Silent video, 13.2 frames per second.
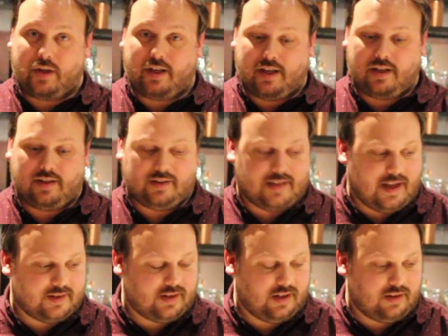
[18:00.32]
you get into
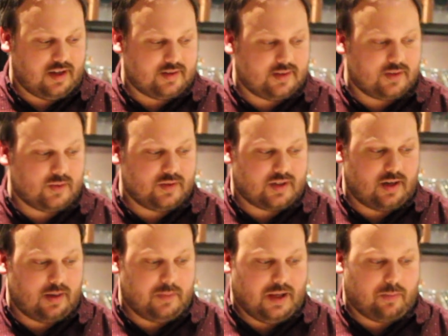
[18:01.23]
tasting this. This one's
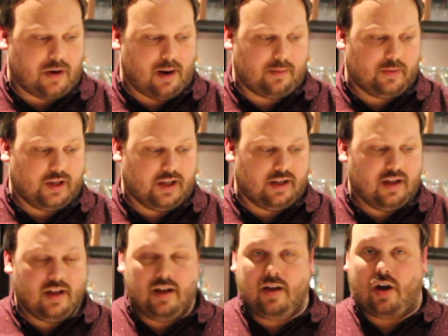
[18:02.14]
going to be probably
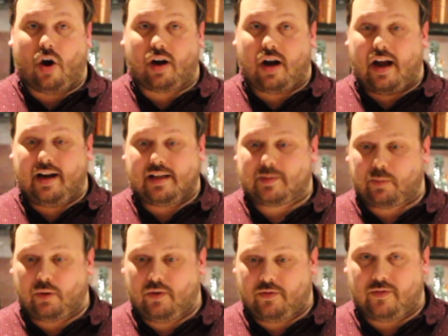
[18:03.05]
our highest
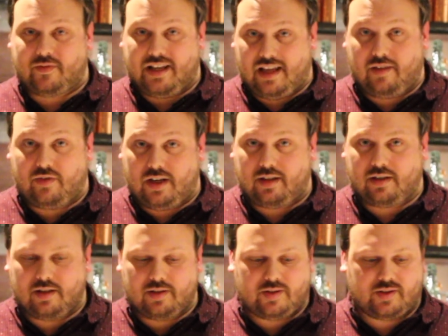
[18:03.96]
proof of the
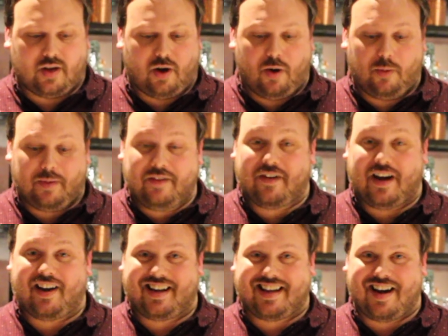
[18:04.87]
evening, so be
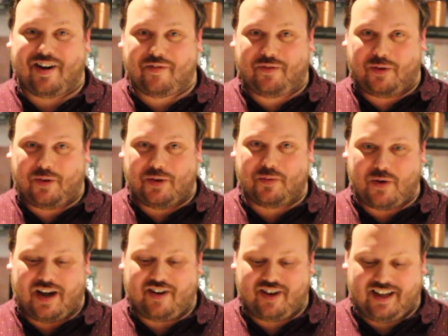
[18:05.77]
very careful and
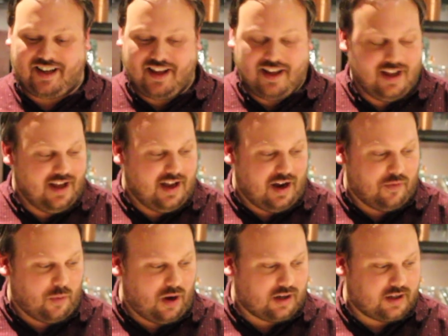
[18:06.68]
wary
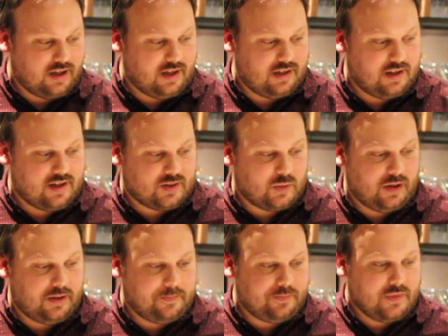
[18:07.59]
of walking into this
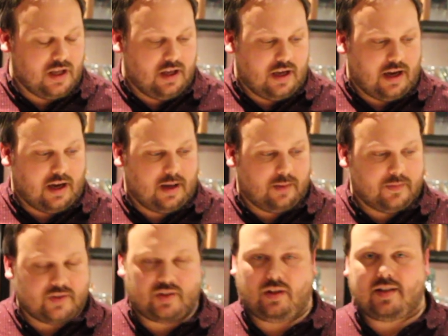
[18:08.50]
one.
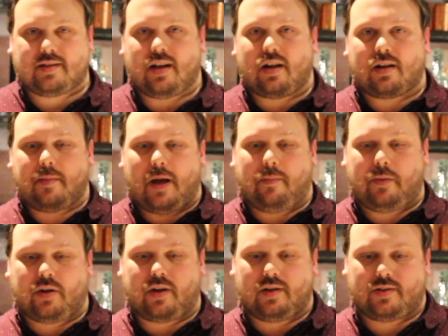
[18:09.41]
So let's talk about
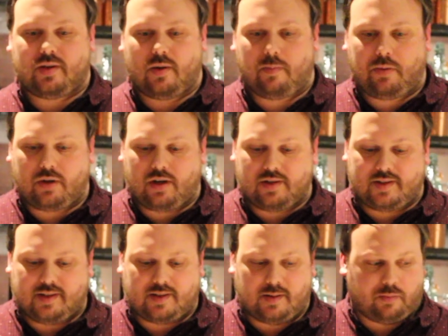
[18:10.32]
Booker's. So
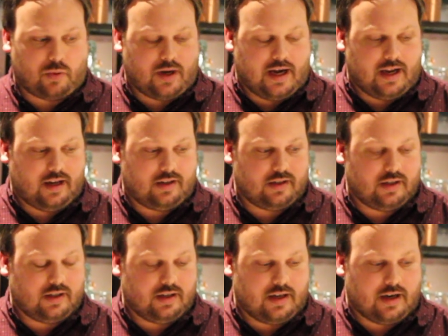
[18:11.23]
Booker's is a brand
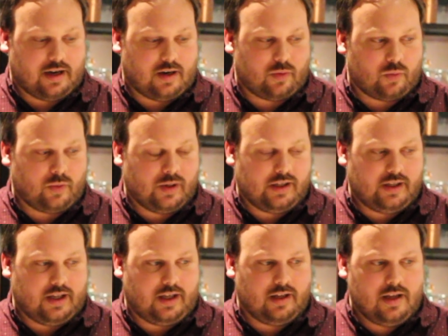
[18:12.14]

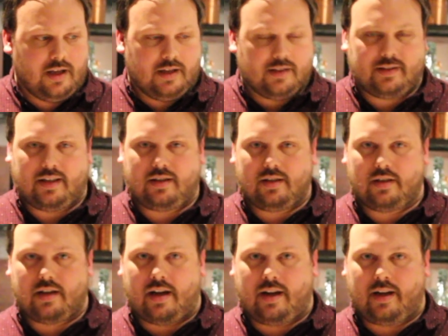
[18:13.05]
really didn't